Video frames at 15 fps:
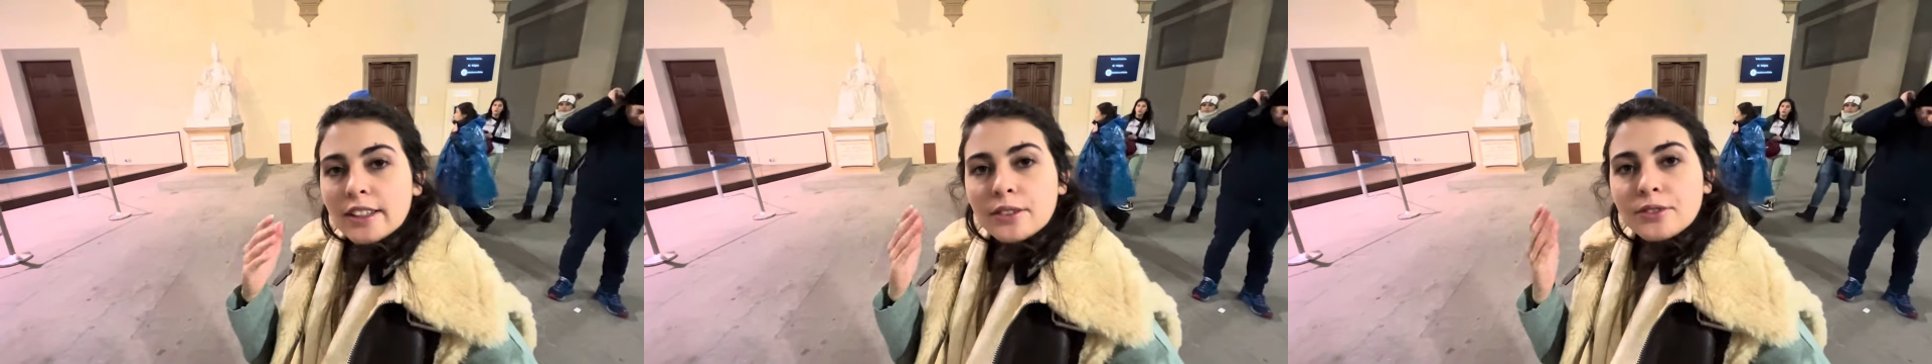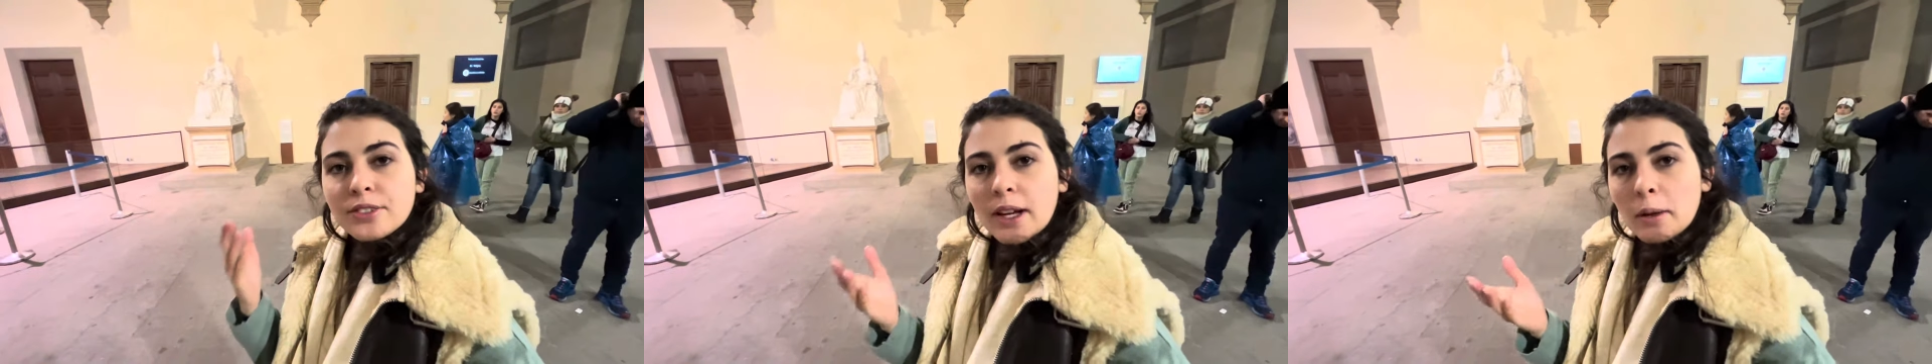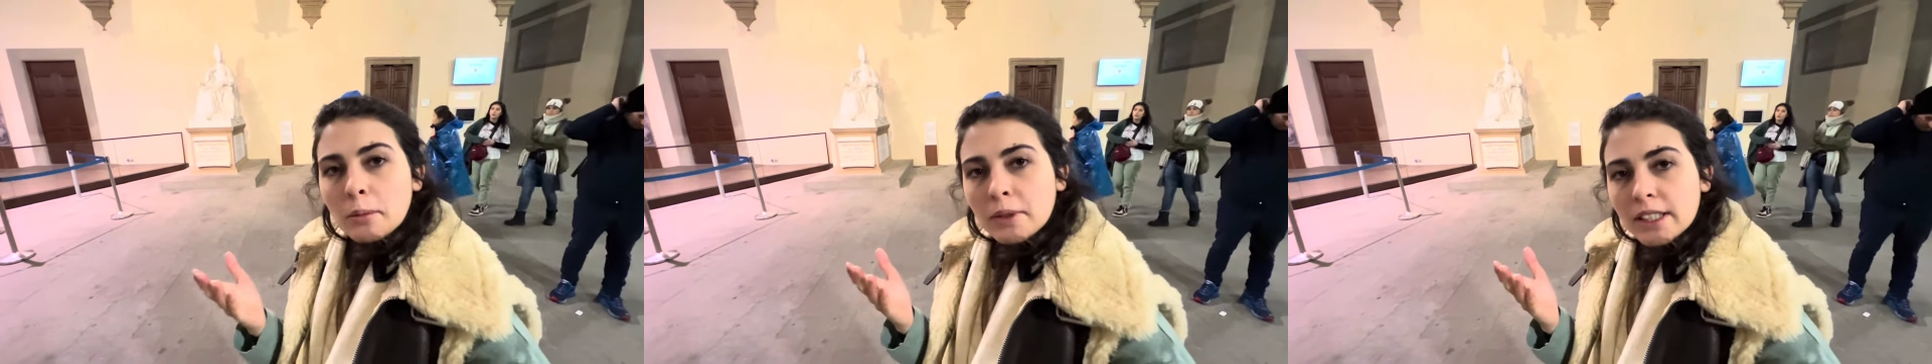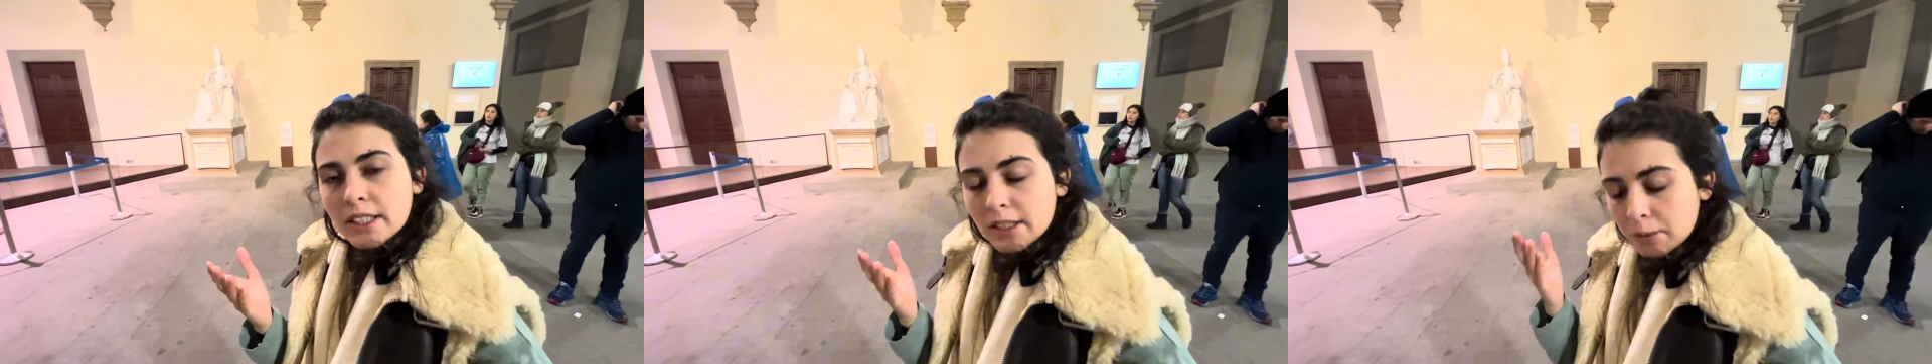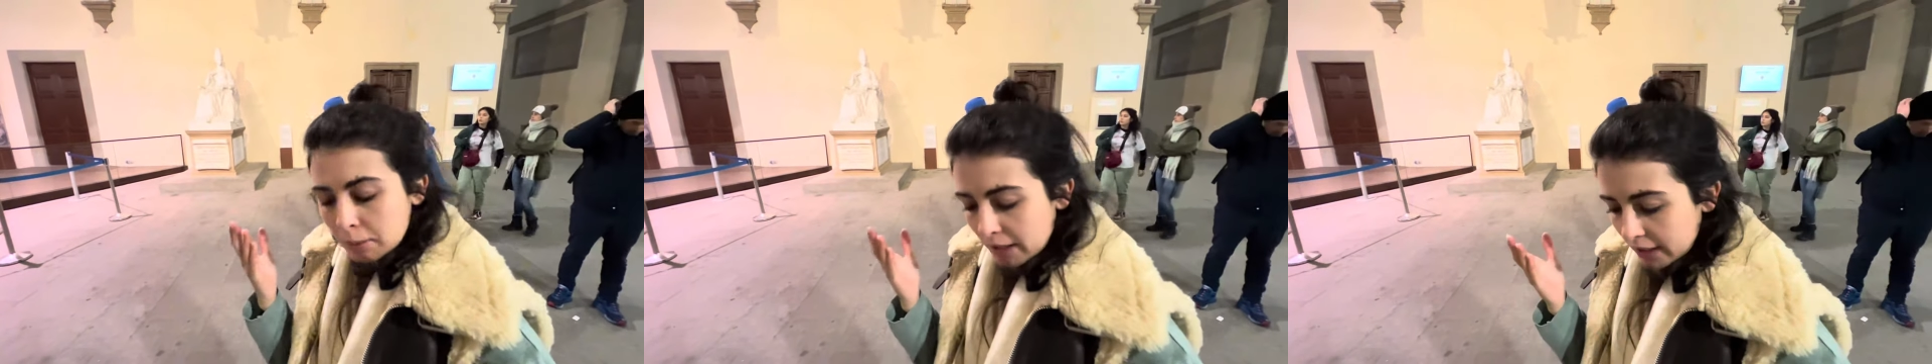family,
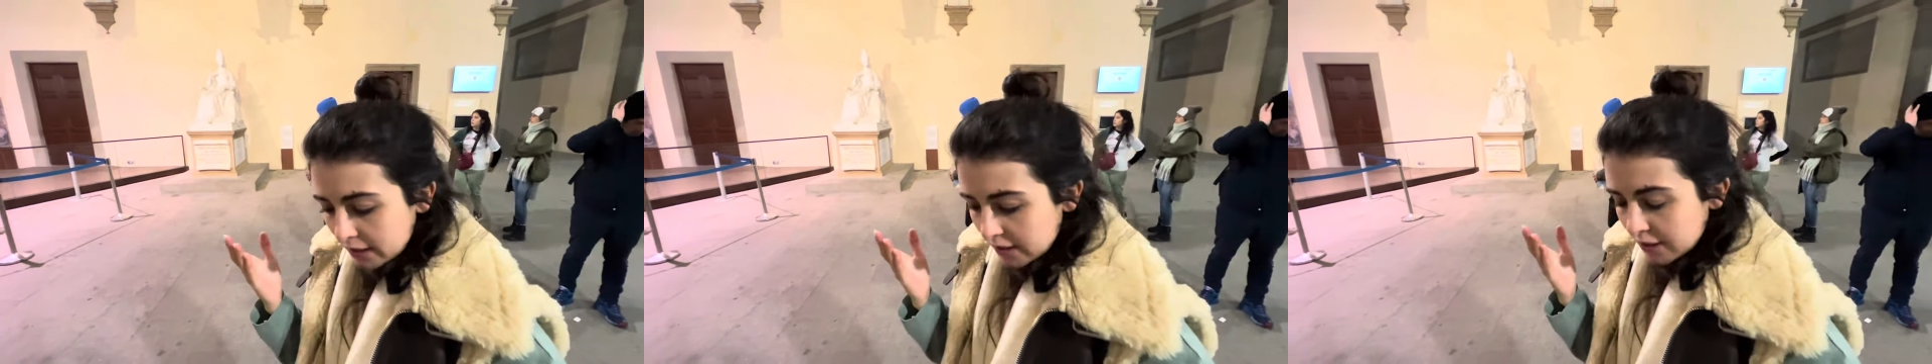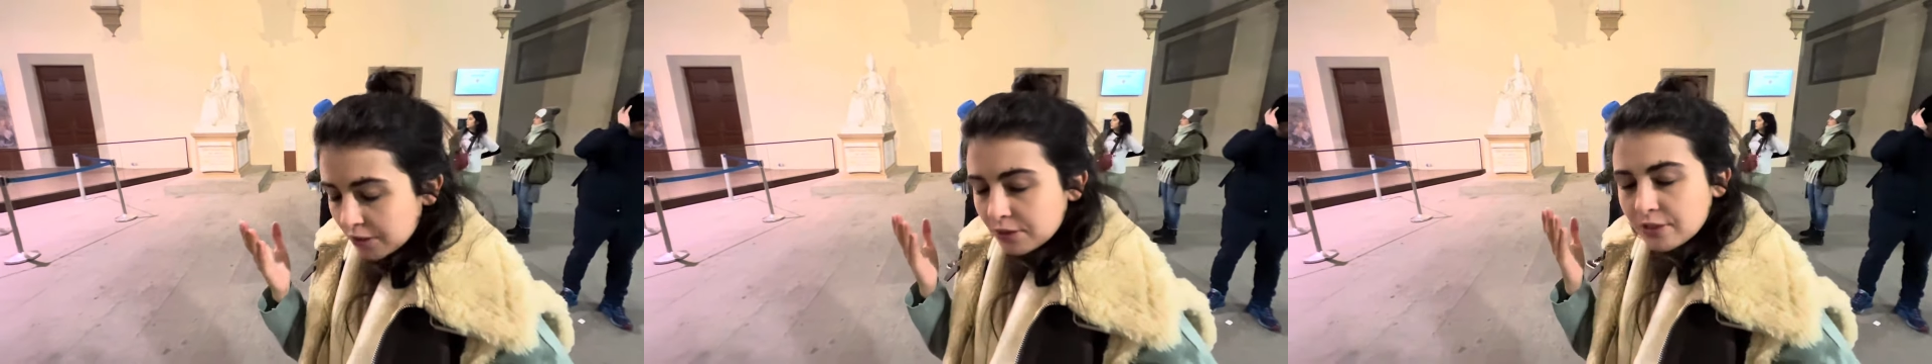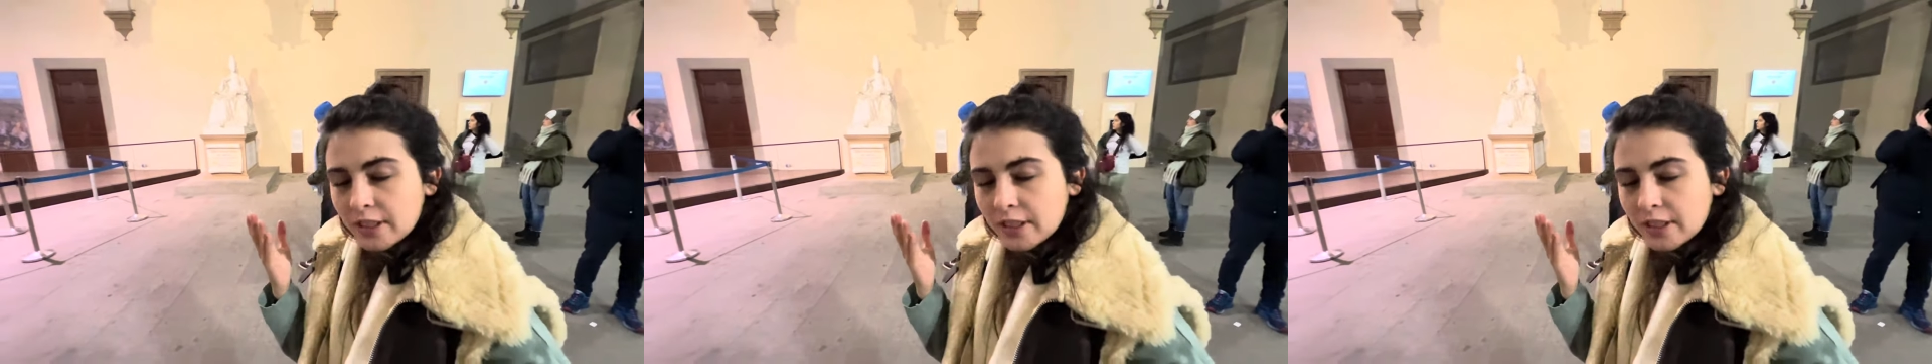the Medici